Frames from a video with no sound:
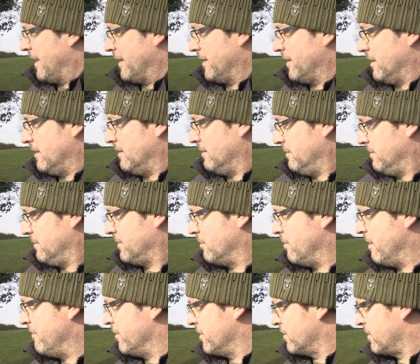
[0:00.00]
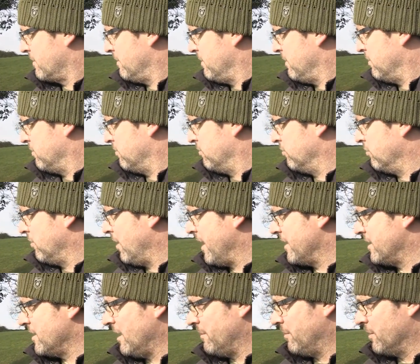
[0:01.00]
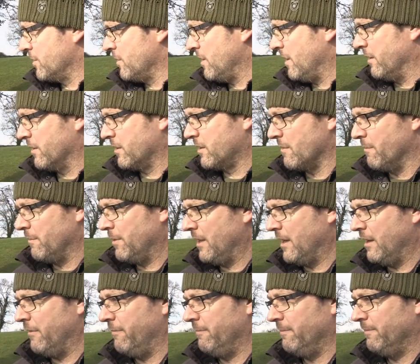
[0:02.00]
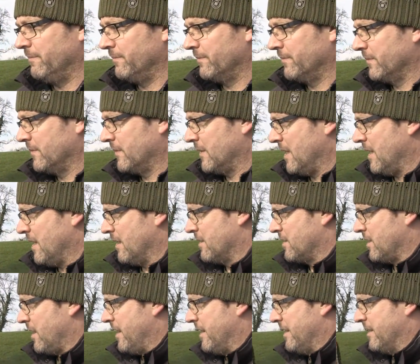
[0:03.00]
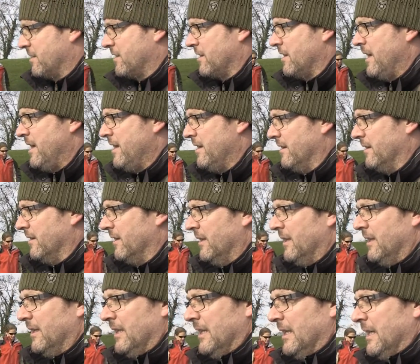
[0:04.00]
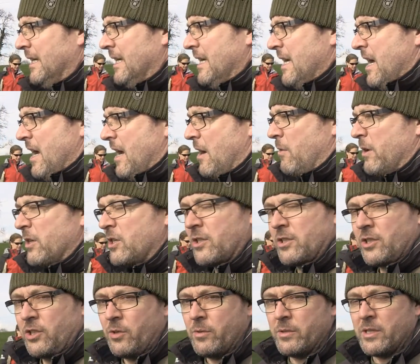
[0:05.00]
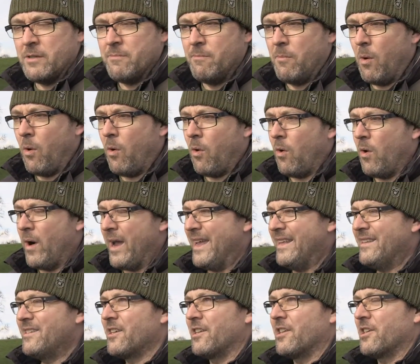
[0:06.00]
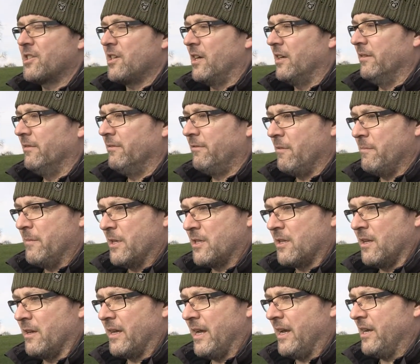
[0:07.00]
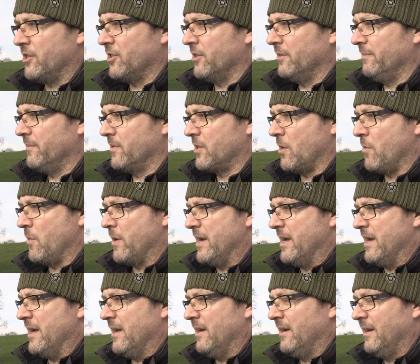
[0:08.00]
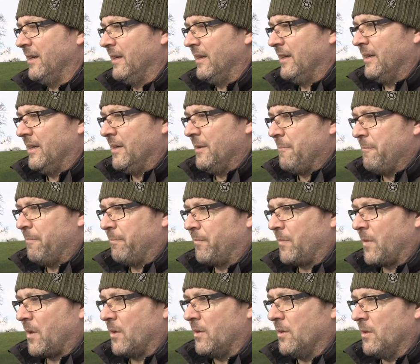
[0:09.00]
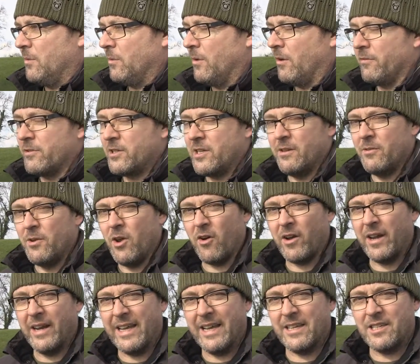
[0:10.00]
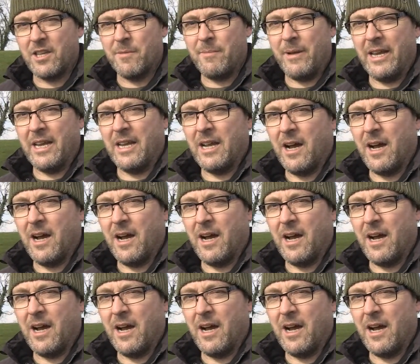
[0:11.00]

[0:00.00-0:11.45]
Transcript: and the, the river's right up as well. It's completely, yeah, tide is in. Uh, we're shooting more into the sun from this location. So we're, we're obviously not going to get so many